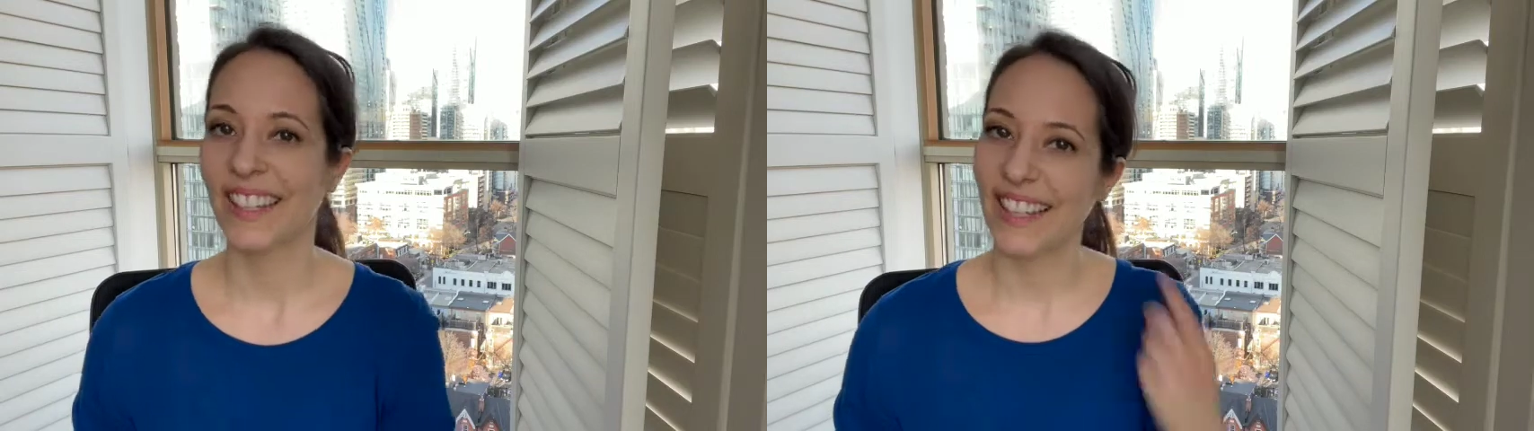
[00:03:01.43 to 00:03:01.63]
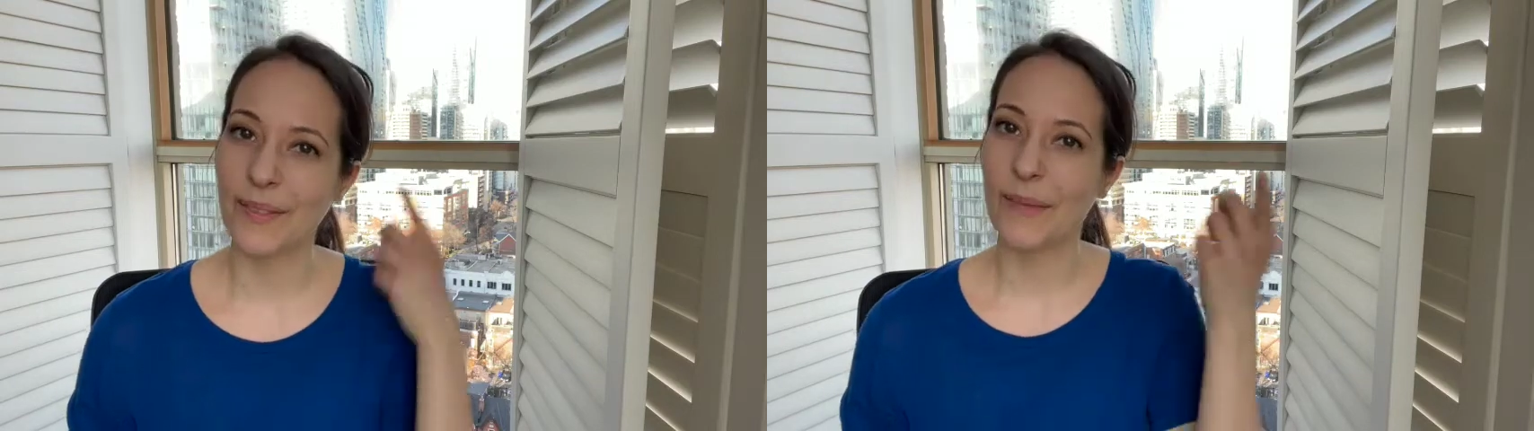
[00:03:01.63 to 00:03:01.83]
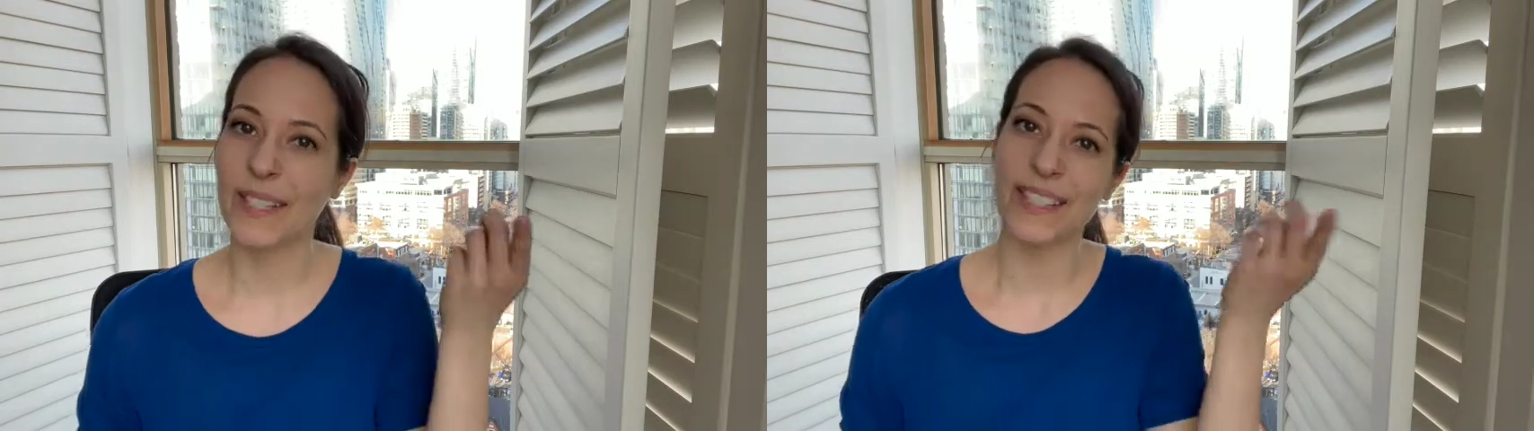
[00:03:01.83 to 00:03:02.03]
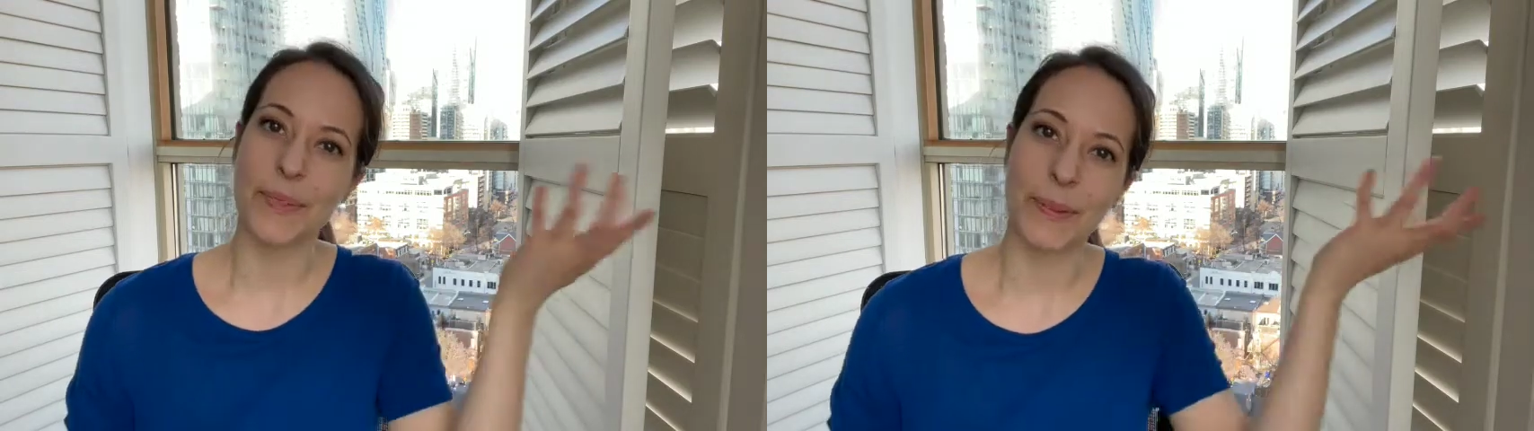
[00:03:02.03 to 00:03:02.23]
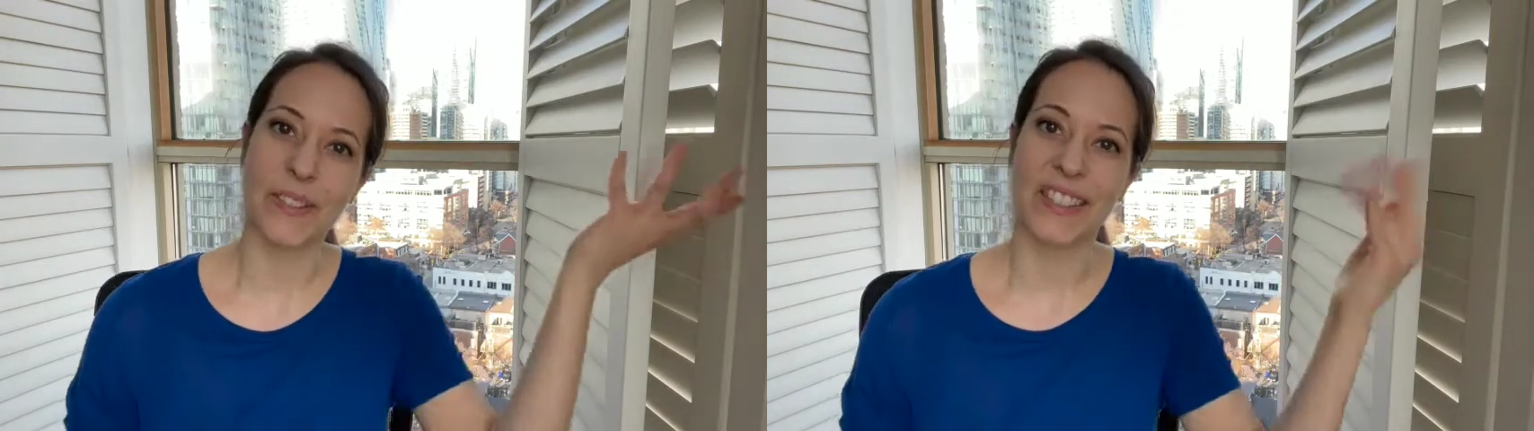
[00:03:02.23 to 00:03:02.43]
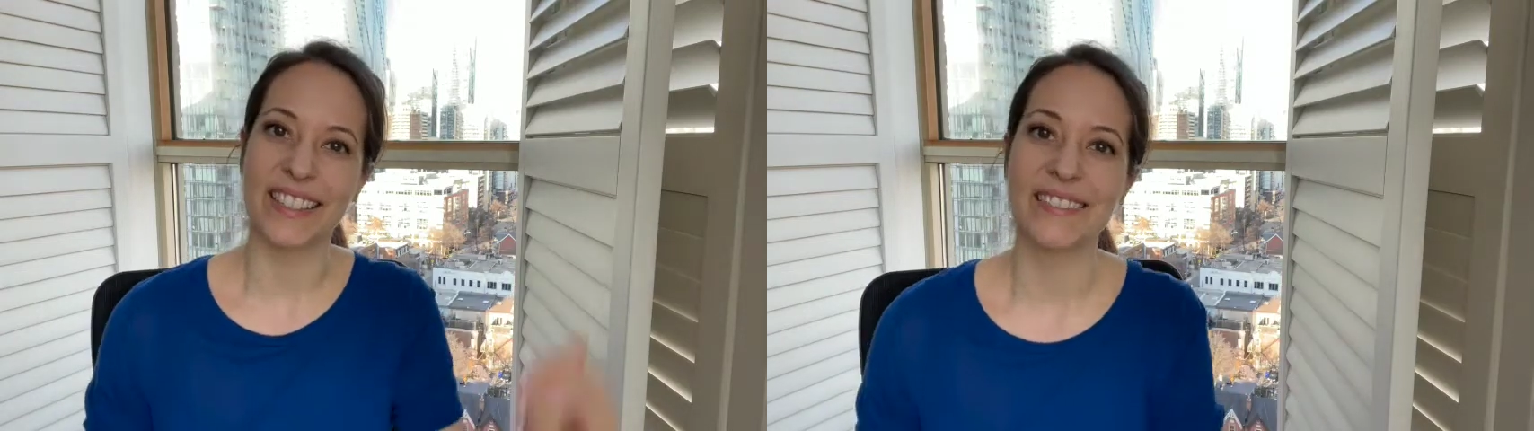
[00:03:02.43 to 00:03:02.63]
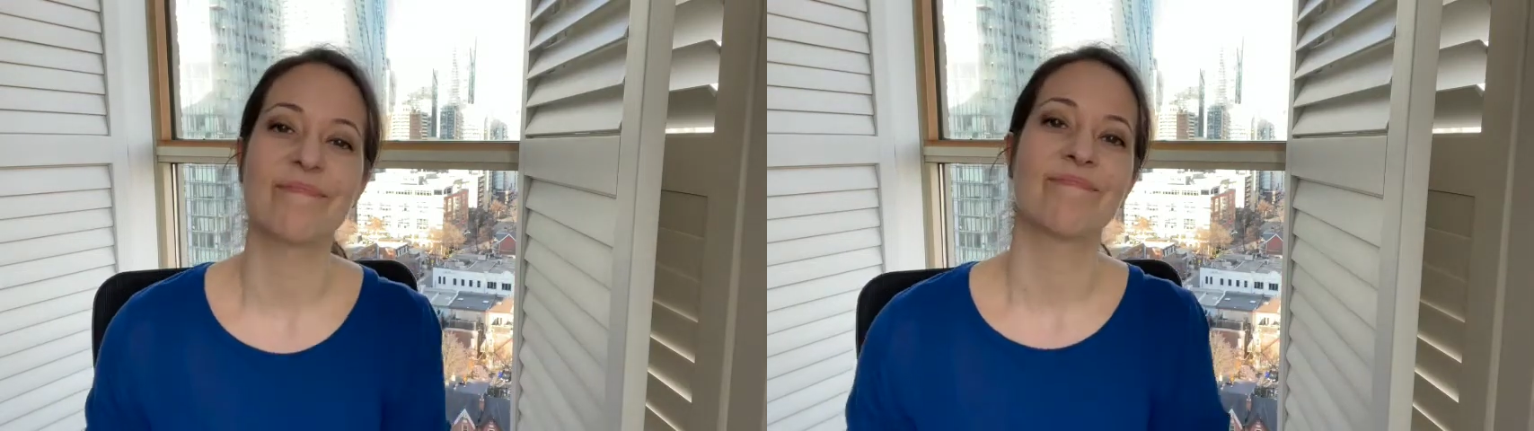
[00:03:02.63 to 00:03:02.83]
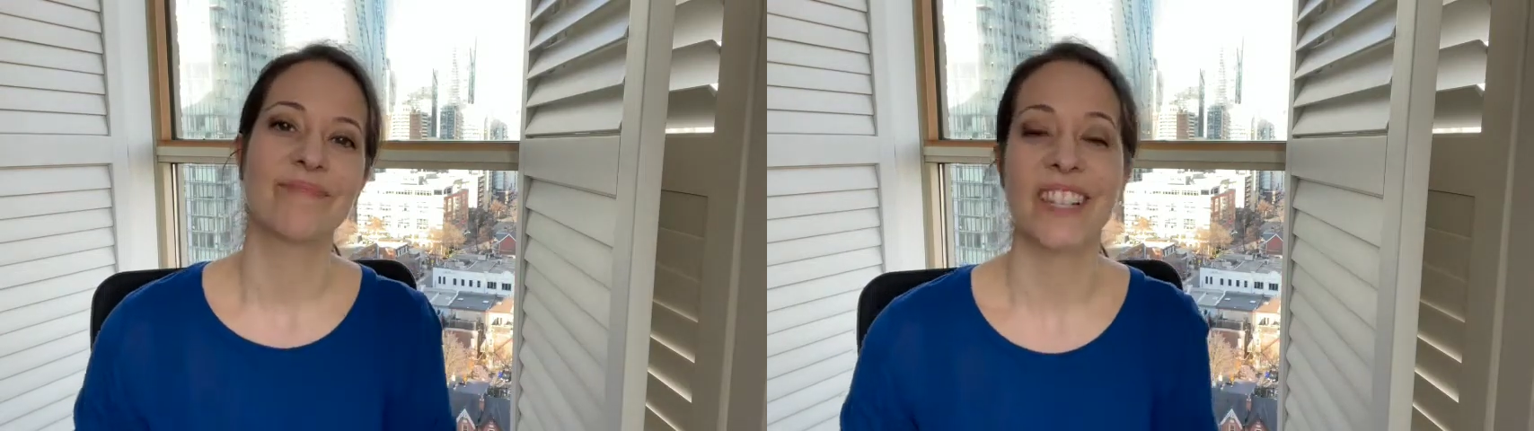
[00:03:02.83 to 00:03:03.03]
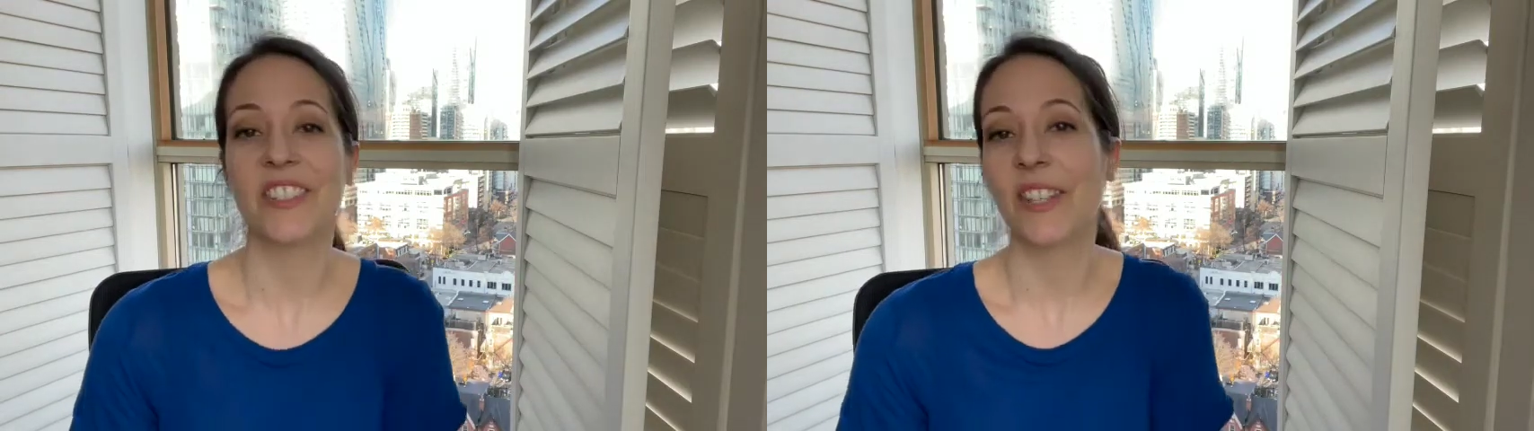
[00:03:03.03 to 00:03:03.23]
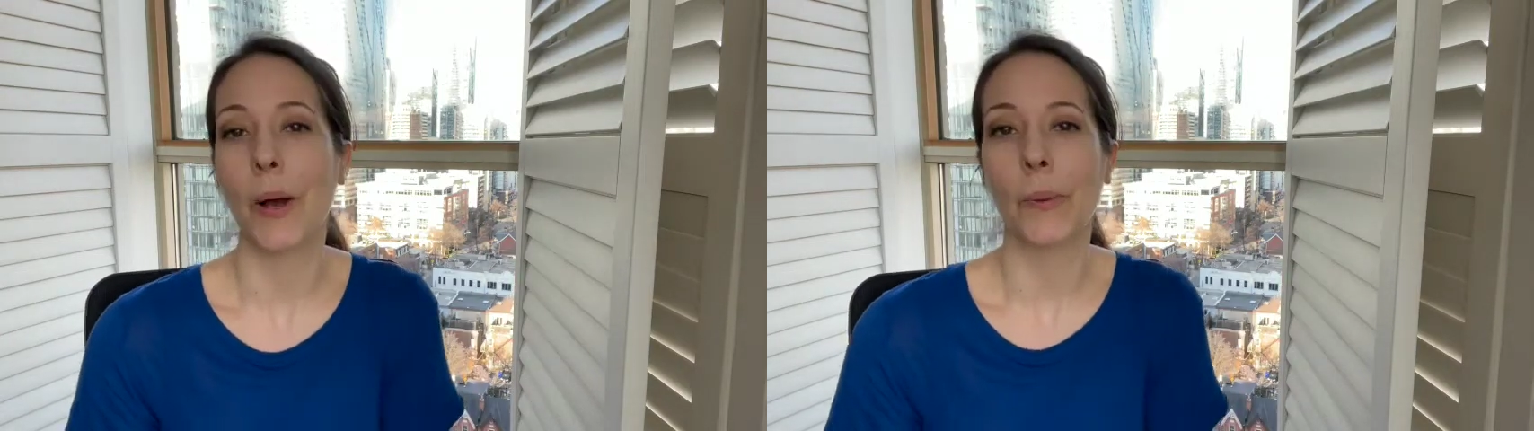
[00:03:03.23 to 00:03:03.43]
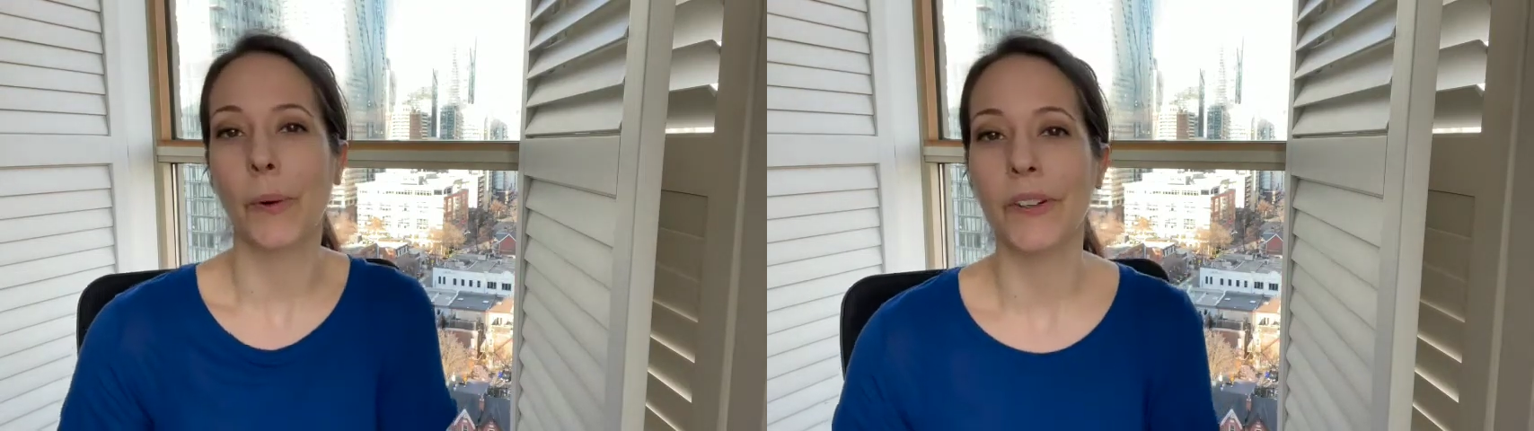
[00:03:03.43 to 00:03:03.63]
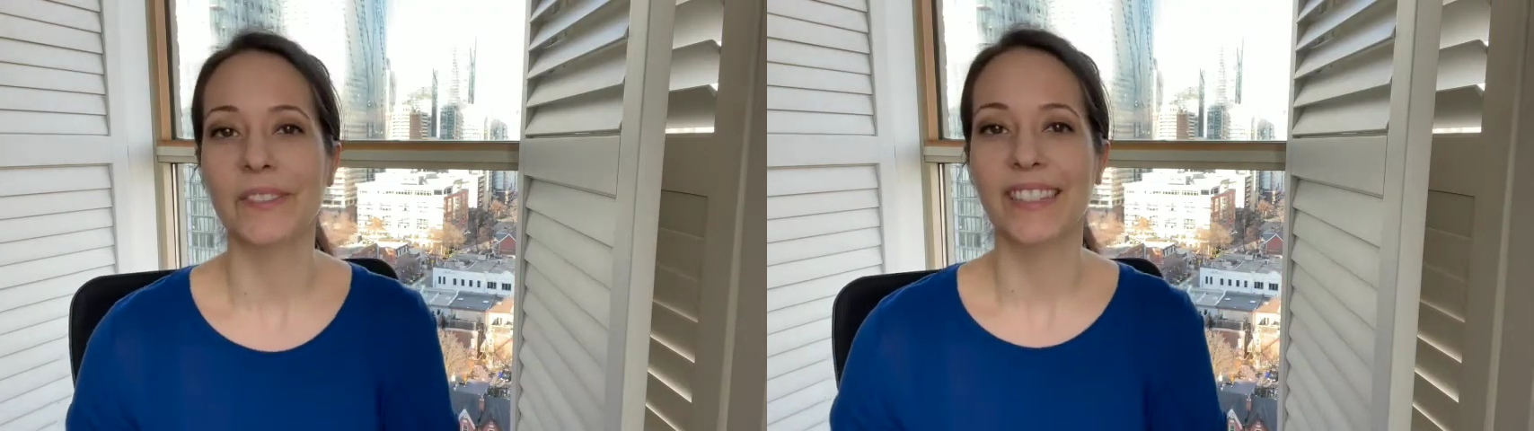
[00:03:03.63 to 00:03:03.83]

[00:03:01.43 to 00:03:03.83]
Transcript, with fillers: I'm a business person. That's just how I roll.